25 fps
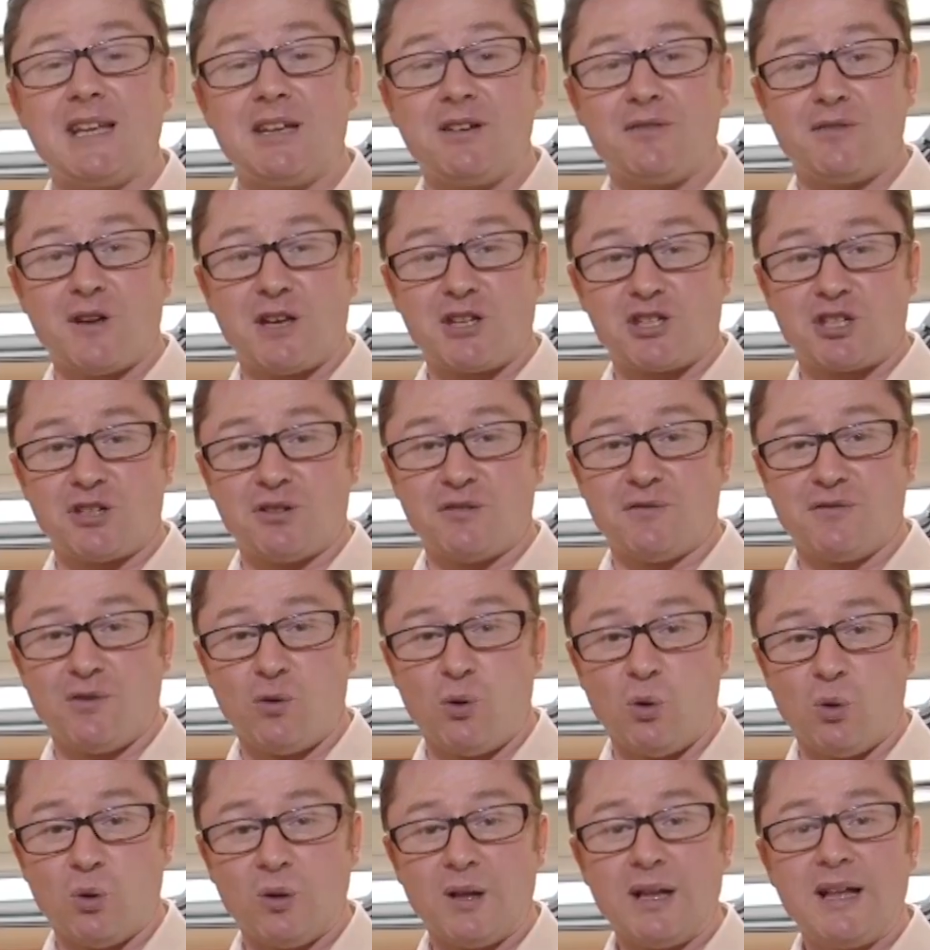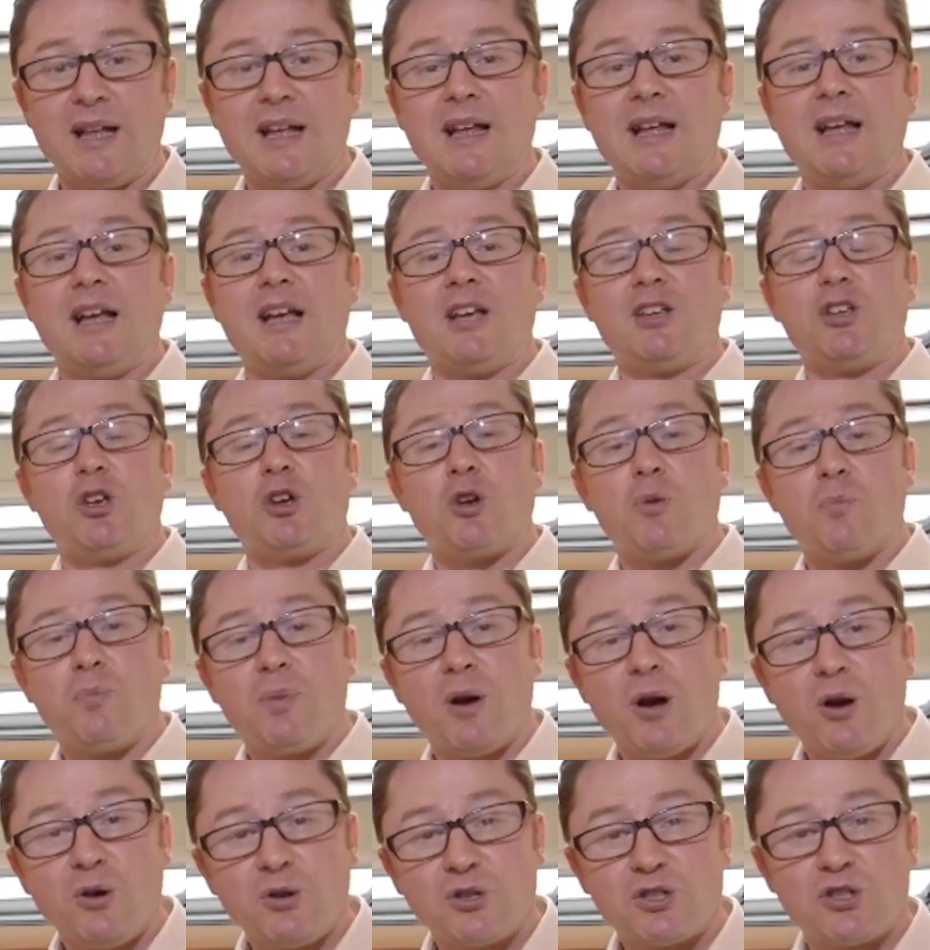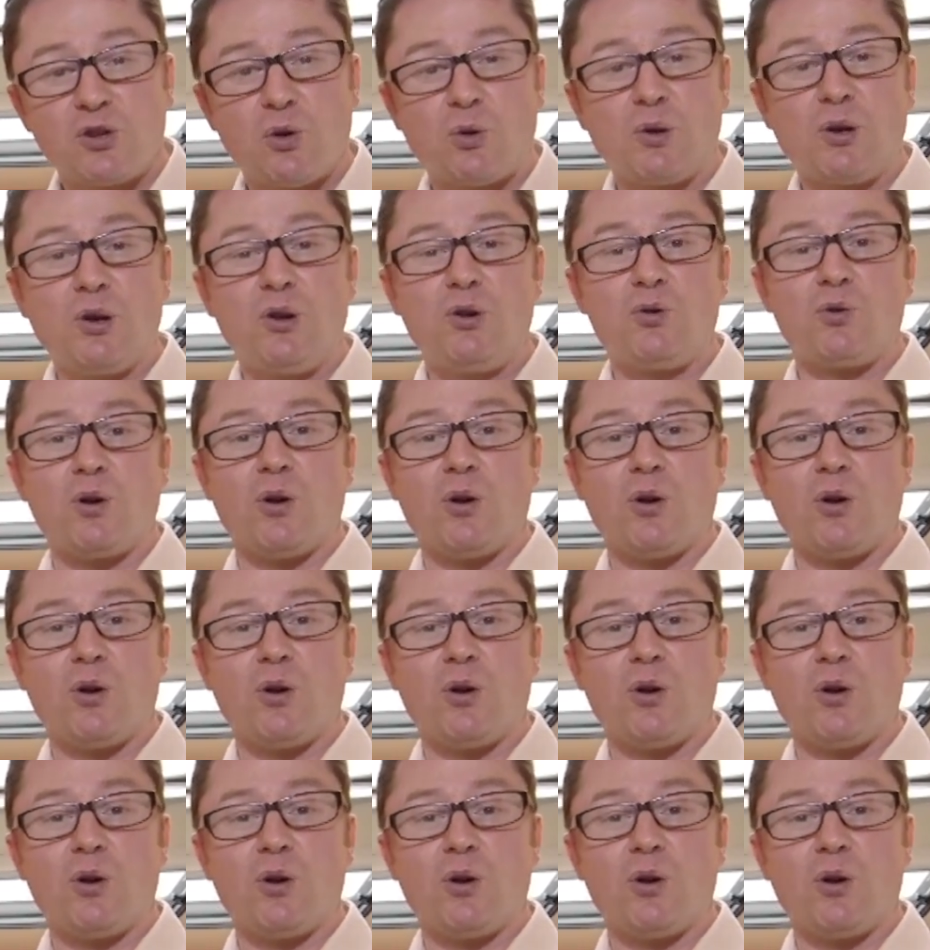innovation of all, you can post your loo